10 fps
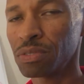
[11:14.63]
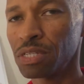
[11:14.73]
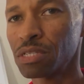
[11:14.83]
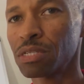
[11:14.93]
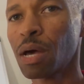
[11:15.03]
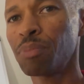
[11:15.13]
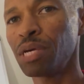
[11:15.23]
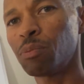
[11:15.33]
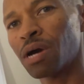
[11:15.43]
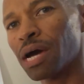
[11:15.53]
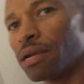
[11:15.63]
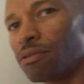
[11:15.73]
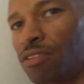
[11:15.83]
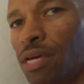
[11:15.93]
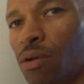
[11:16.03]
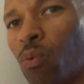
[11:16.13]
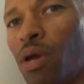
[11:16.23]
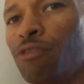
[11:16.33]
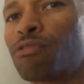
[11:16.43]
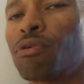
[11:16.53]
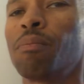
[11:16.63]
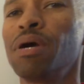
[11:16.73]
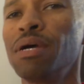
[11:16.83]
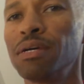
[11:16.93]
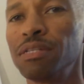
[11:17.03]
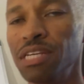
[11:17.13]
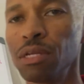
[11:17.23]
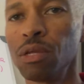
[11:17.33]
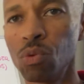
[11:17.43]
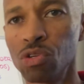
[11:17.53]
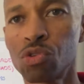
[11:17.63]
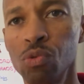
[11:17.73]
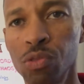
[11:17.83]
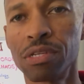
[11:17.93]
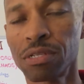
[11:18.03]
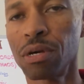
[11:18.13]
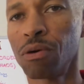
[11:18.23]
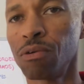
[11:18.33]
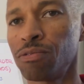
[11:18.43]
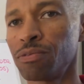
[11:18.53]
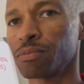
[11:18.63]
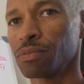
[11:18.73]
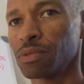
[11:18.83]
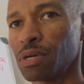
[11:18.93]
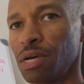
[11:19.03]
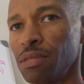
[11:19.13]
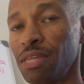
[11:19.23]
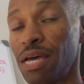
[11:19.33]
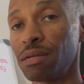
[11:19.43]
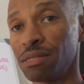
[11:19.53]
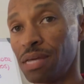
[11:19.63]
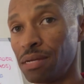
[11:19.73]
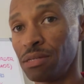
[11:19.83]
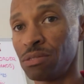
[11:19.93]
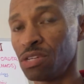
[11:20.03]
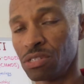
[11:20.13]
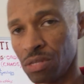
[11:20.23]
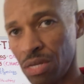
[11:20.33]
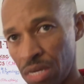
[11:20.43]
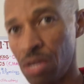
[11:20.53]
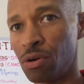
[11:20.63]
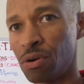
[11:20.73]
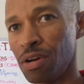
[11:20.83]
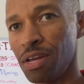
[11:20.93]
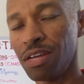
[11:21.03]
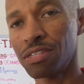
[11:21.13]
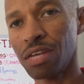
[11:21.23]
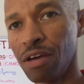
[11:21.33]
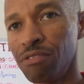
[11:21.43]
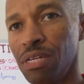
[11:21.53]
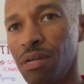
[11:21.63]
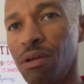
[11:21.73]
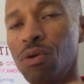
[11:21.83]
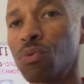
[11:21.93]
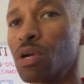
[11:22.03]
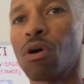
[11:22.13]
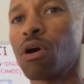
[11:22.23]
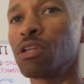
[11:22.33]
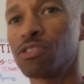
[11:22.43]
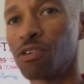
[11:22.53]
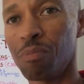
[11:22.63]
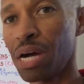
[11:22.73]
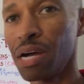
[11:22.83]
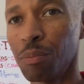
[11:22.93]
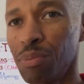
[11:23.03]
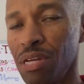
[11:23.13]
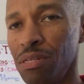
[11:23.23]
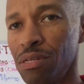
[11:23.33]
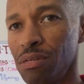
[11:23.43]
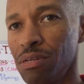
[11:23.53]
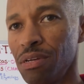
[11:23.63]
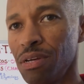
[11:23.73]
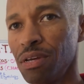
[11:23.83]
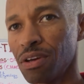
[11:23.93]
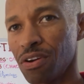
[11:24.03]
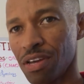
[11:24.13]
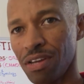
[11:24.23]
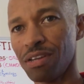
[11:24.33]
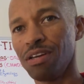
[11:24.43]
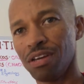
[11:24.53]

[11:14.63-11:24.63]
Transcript: This is how people kind of get away from dealing with truth itself. Okay, that is just here. It's evident regardless of my opinion. Okay.